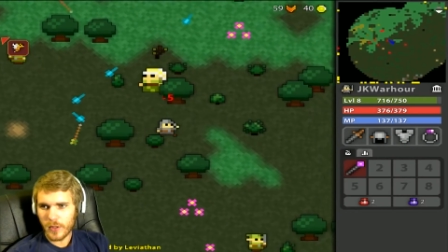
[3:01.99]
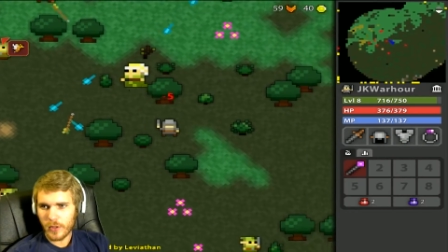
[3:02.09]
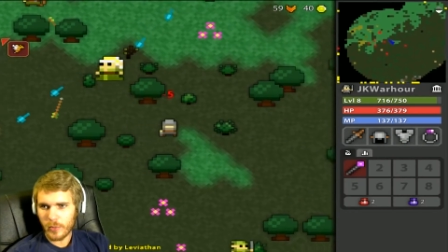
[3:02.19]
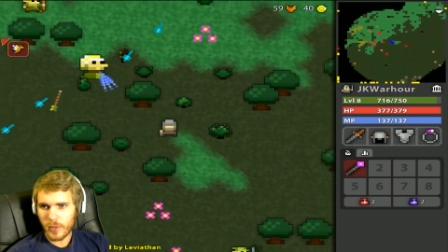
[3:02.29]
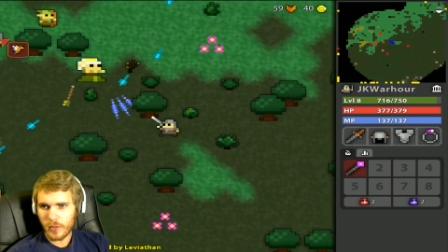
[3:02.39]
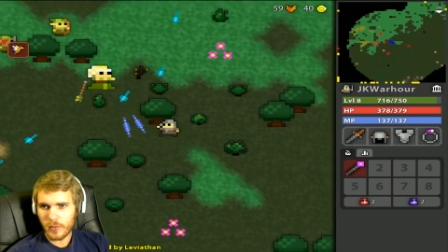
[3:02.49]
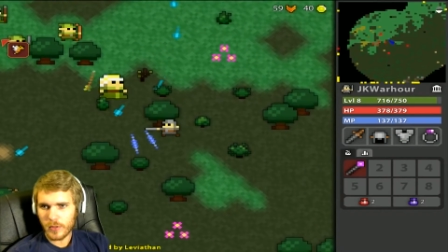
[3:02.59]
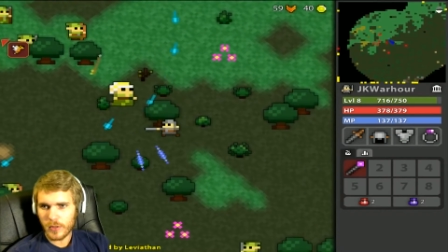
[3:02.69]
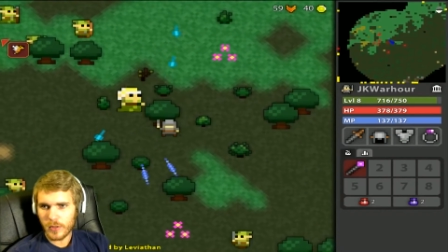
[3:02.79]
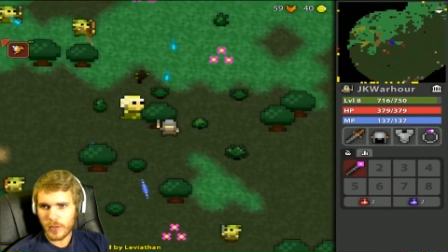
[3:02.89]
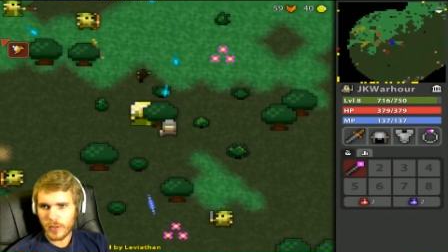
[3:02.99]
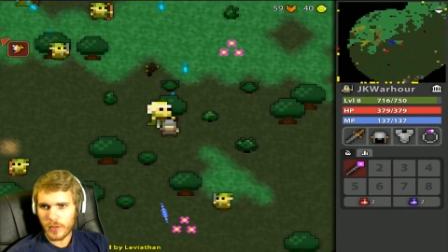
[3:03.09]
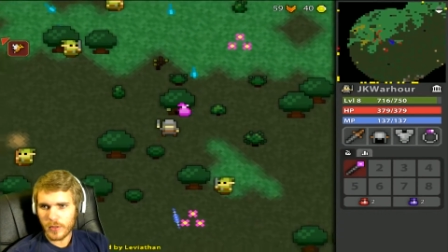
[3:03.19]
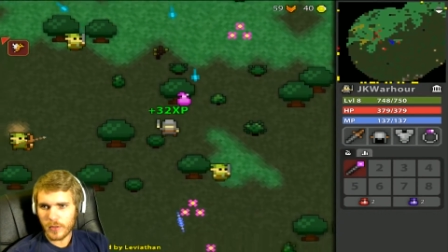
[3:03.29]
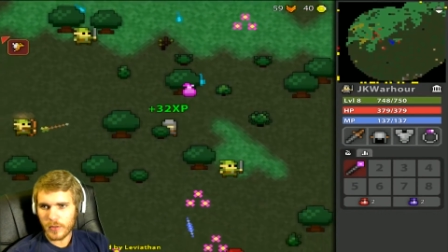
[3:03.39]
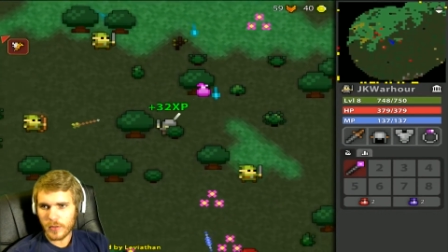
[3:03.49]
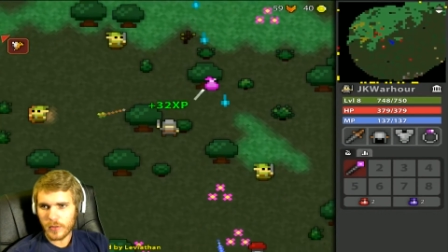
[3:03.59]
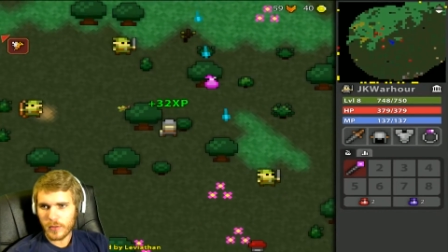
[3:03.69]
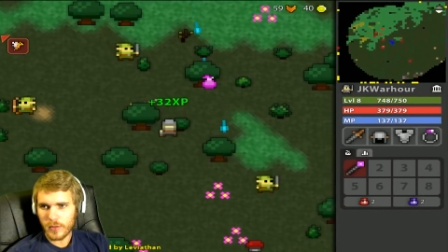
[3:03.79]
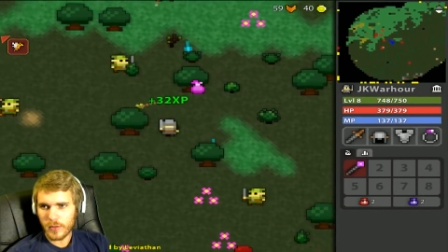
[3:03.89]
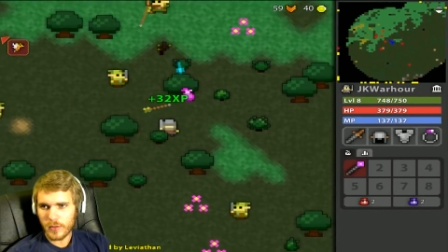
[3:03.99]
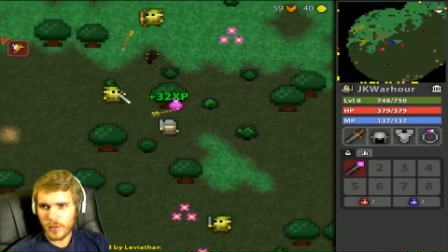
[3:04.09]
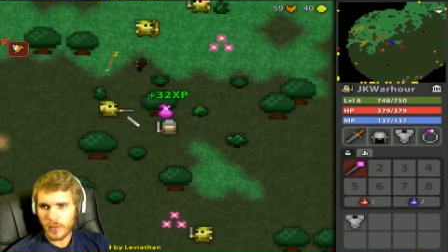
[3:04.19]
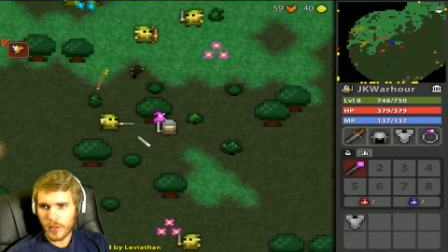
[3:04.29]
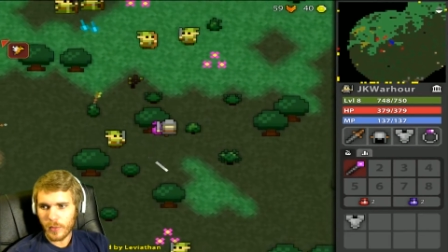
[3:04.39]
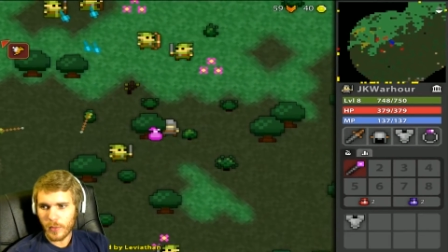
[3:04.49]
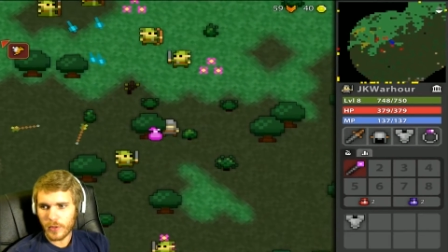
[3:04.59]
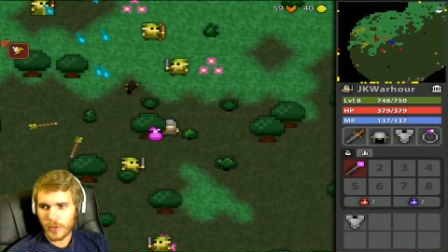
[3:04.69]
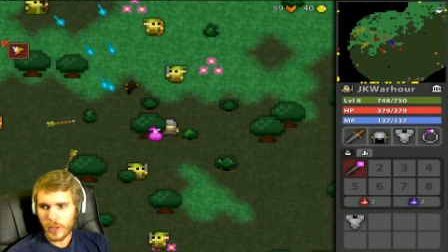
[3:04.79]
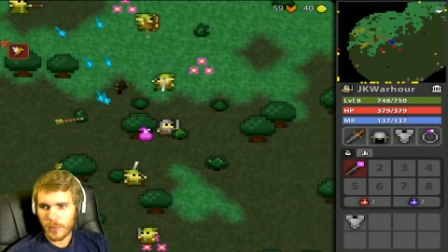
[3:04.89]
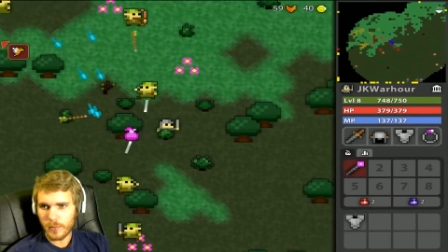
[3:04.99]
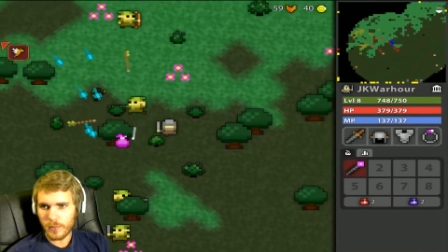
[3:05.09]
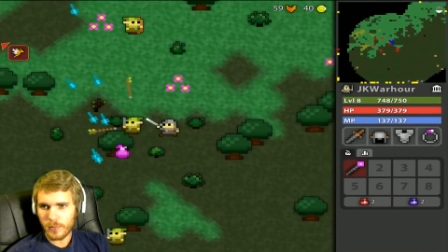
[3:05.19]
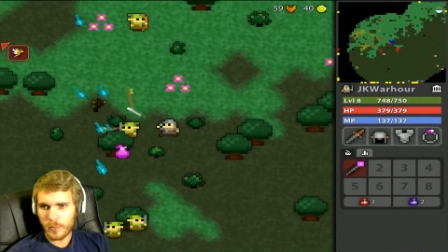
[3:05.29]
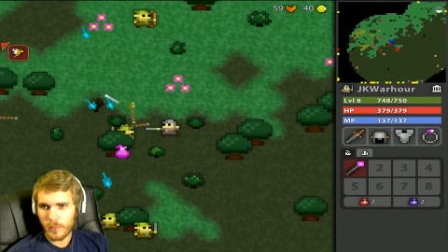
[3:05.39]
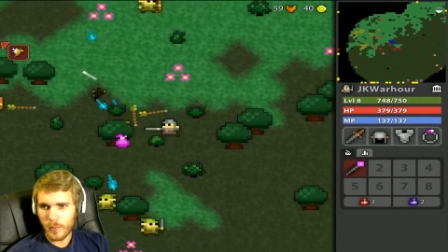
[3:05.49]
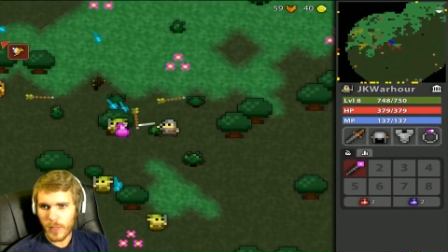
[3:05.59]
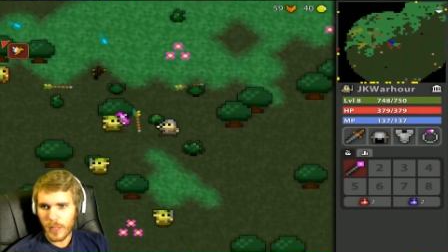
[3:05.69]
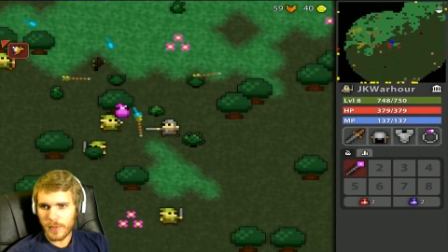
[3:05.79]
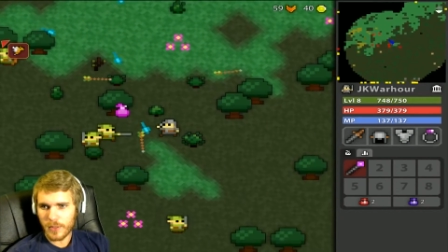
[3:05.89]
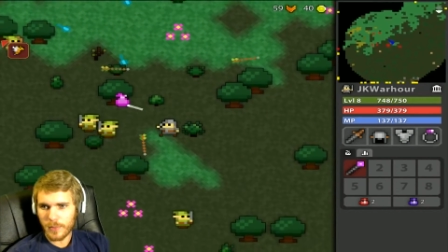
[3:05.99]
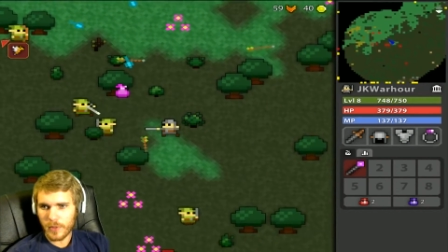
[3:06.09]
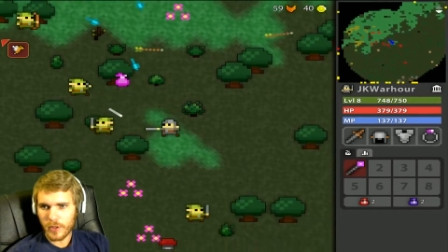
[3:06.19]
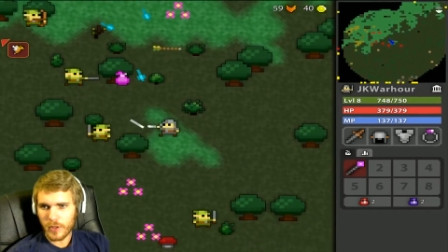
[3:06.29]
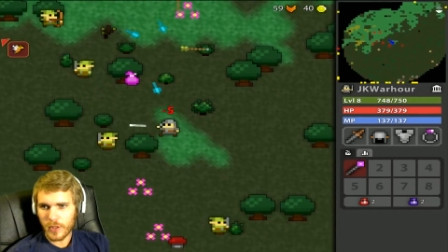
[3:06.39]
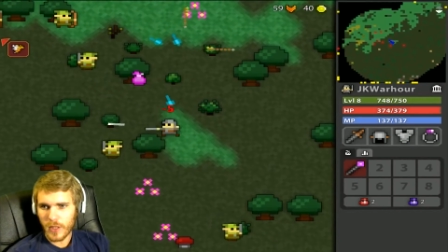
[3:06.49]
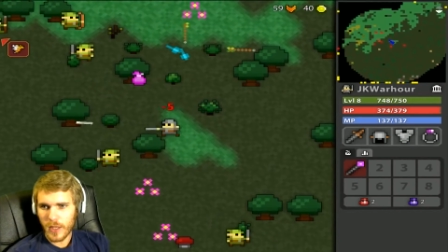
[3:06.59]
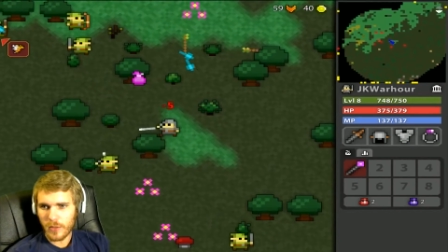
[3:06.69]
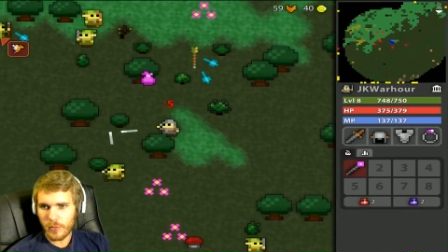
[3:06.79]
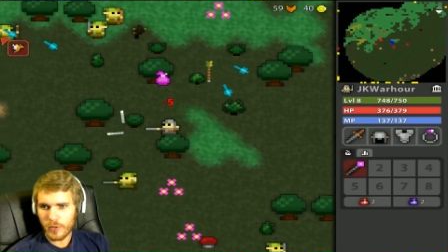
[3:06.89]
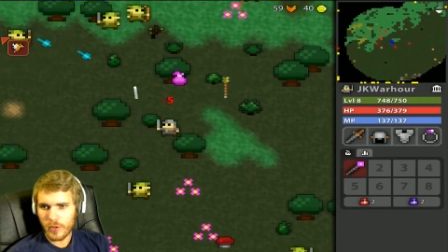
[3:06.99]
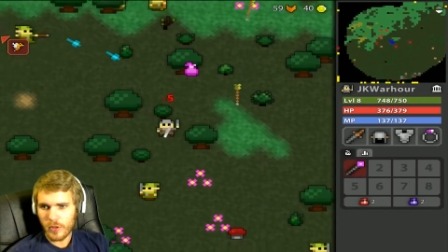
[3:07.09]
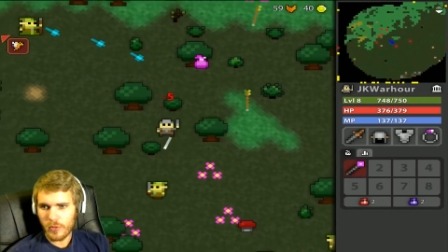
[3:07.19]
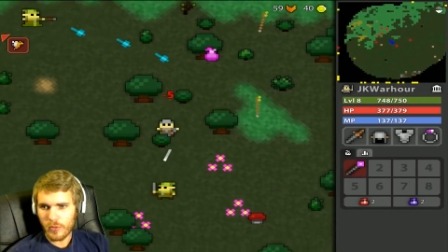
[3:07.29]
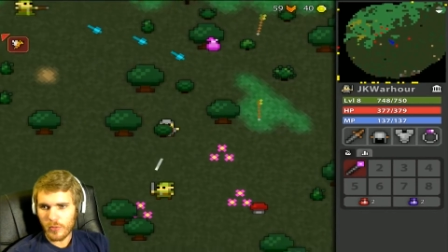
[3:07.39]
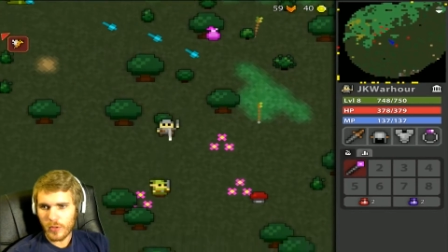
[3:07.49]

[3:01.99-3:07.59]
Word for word: Kill the big one. Alright, what do you drop? Maybe something good? I don't know.